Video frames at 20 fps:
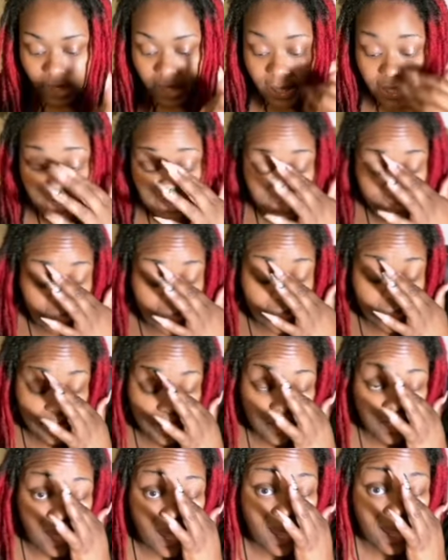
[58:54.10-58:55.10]
he's
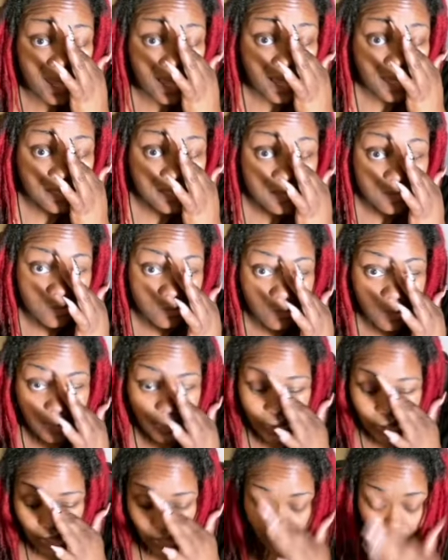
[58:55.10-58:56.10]
in chaos
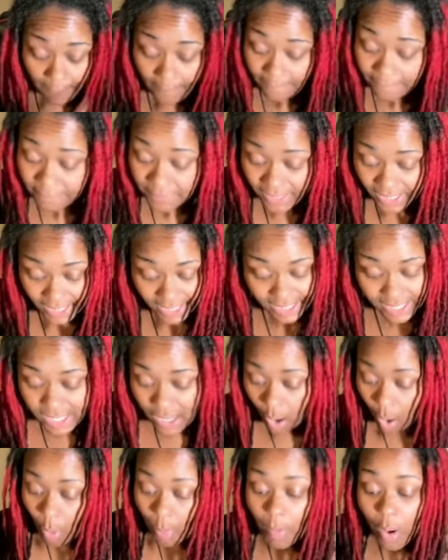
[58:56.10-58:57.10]
right now.
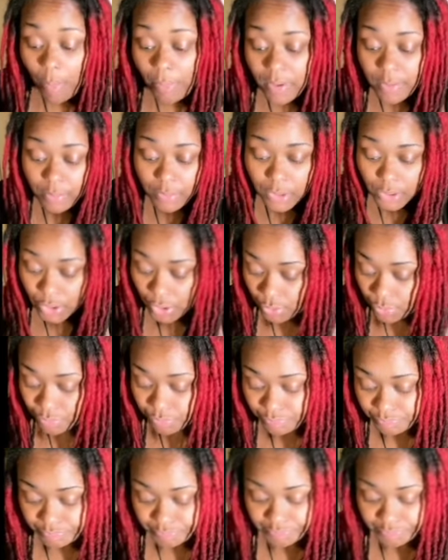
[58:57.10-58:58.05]
He owe more people than you.